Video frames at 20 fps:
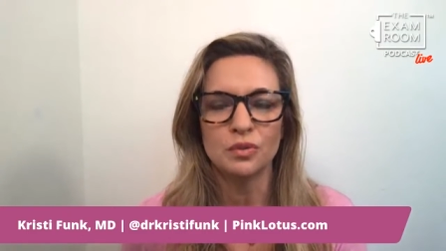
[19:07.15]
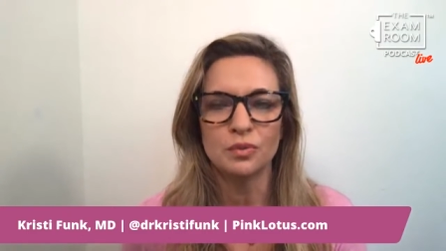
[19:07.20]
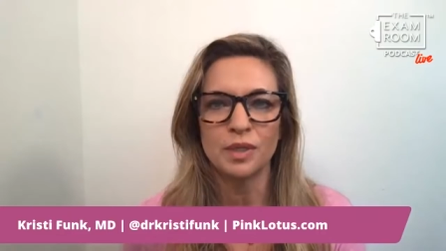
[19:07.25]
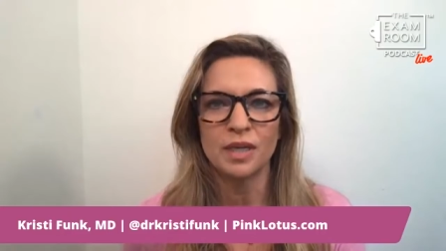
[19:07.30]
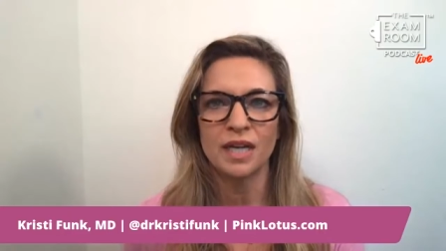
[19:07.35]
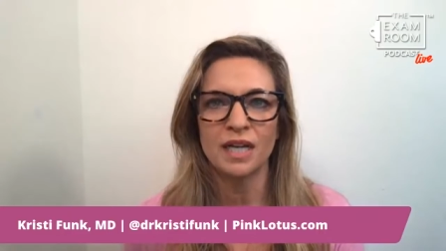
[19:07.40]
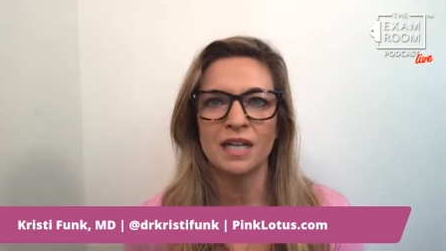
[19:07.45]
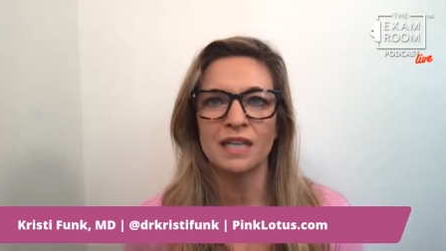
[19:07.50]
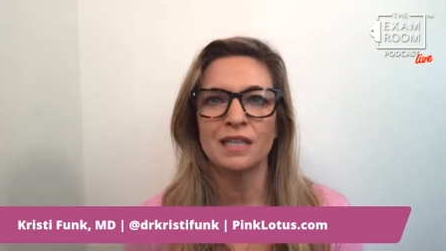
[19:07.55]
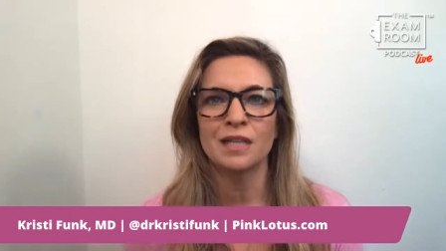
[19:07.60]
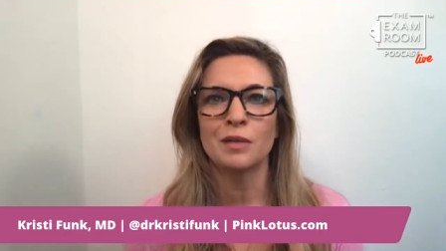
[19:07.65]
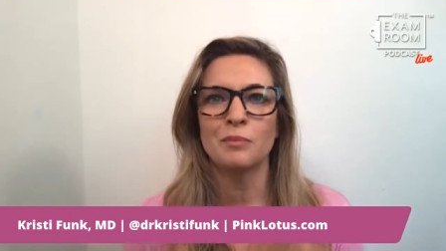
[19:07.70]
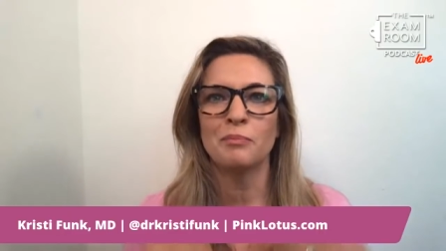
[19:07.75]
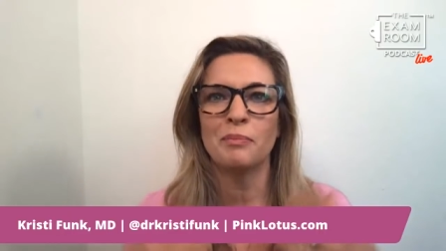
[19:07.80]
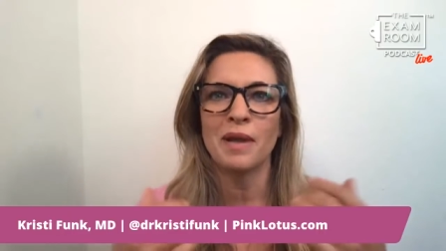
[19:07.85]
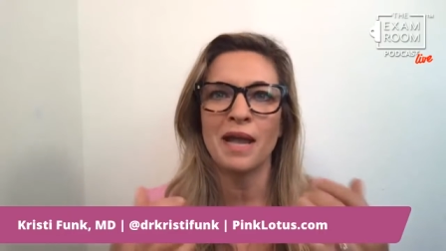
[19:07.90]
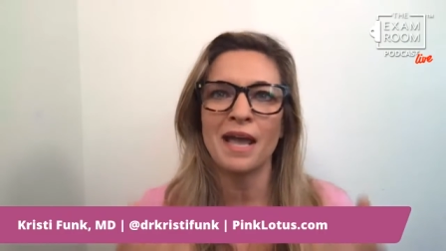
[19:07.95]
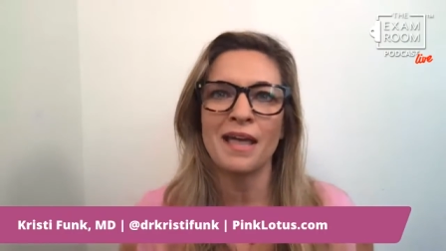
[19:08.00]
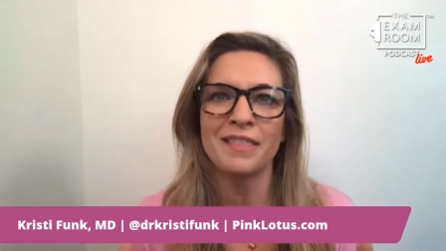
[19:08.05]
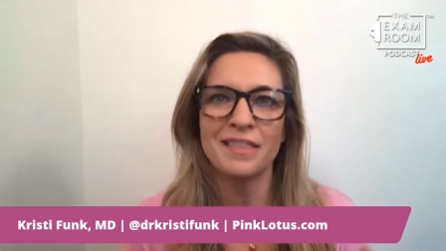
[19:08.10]
what kind of little
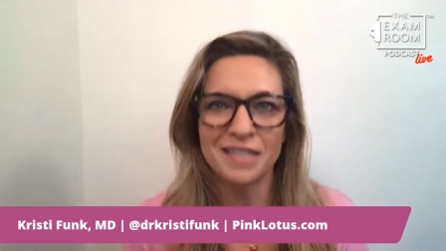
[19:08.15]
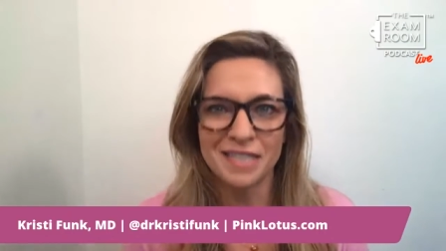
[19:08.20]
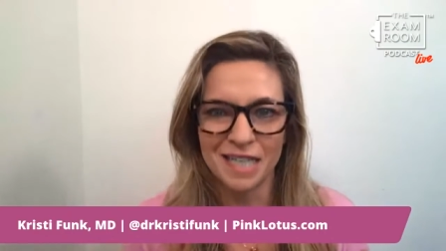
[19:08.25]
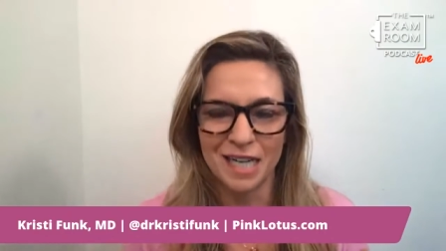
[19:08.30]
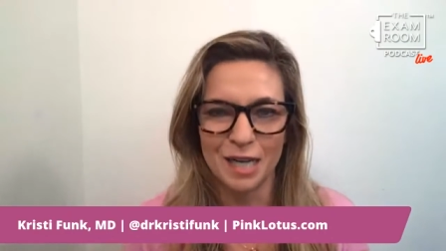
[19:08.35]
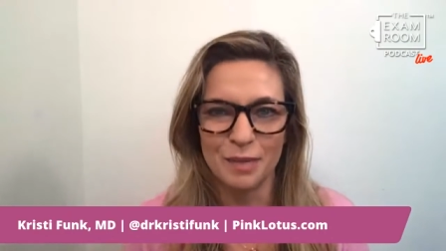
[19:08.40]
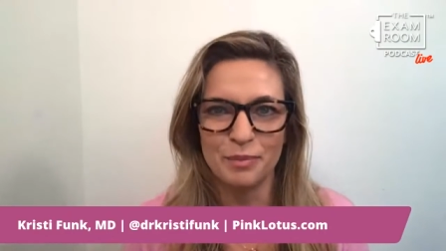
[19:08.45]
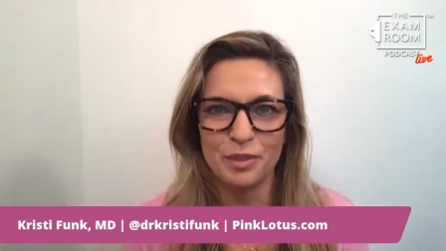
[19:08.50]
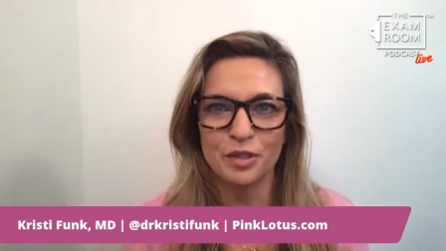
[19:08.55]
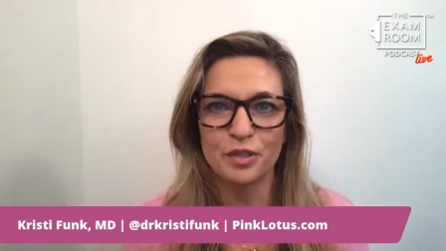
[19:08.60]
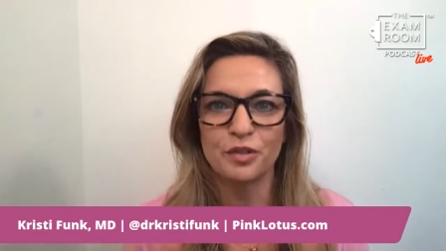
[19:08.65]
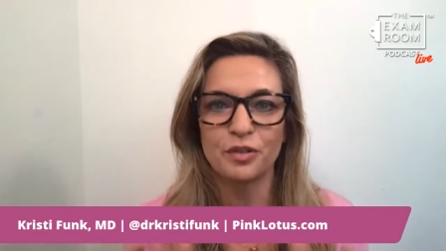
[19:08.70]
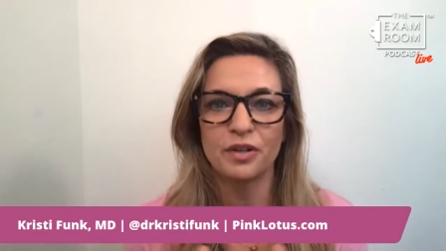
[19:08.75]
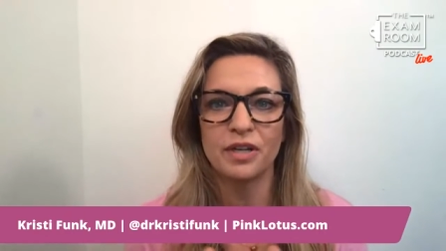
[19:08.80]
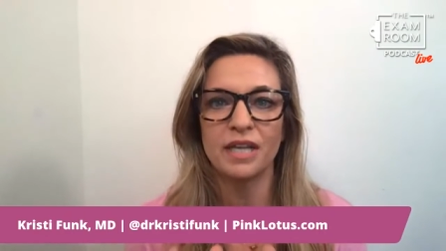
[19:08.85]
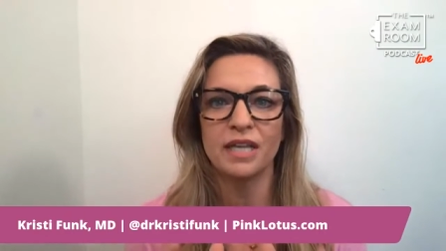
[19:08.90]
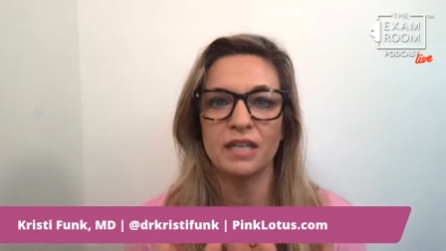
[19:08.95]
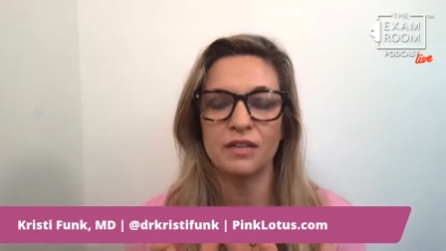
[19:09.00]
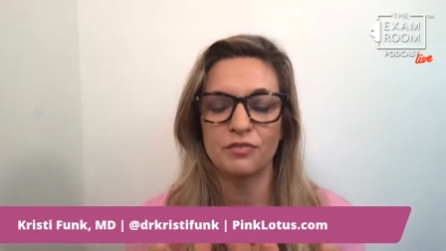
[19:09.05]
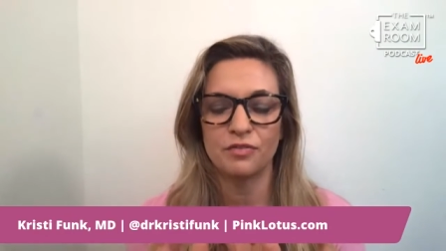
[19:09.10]
bathtub you're
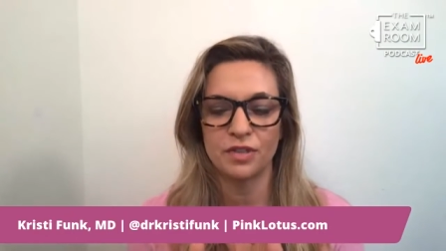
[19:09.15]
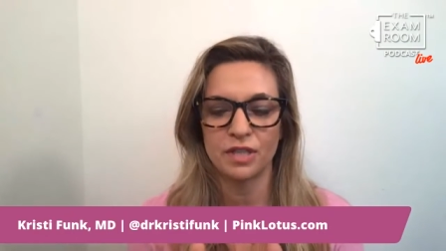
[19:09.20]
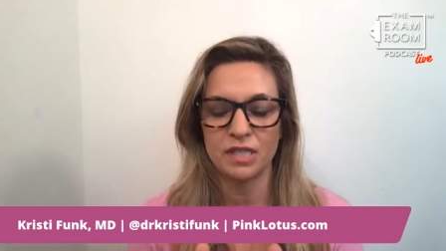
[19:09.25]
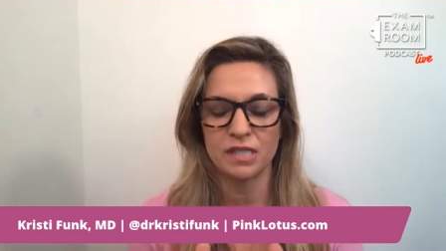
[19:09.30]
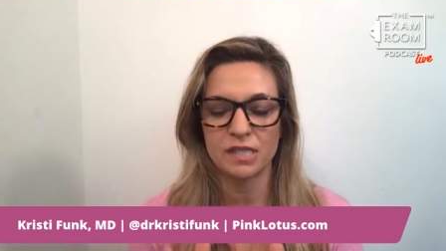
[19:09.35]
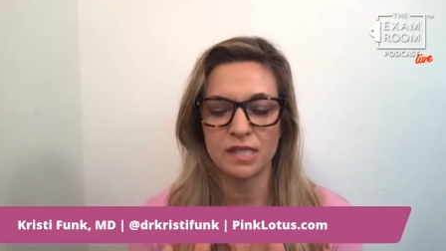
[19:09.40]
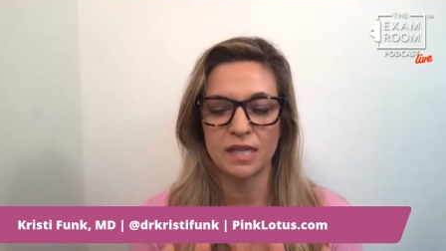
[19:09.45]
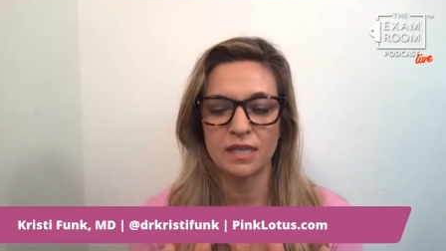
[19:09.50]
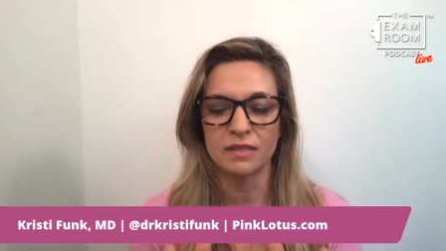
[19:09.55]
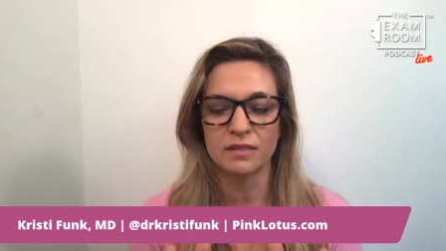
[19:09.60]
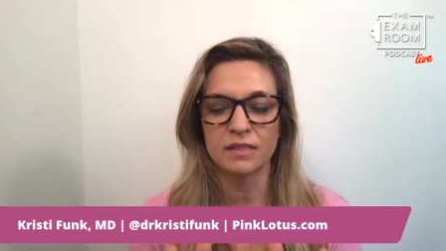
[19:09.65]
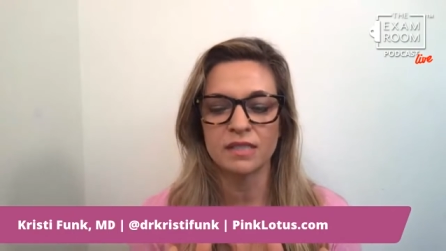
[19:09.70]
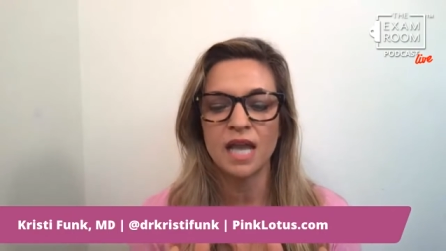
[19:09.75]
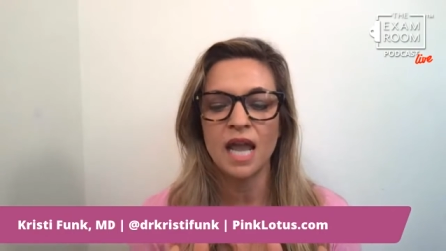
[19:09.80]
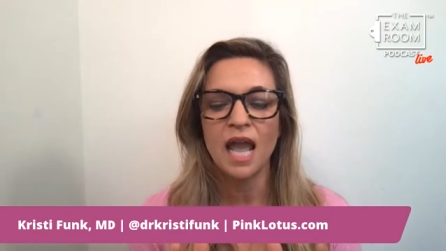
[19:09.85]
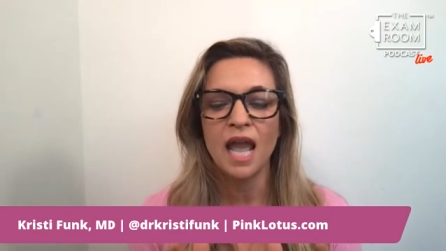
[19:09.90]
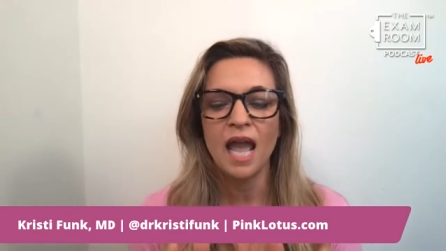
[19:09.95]
creating for these cells.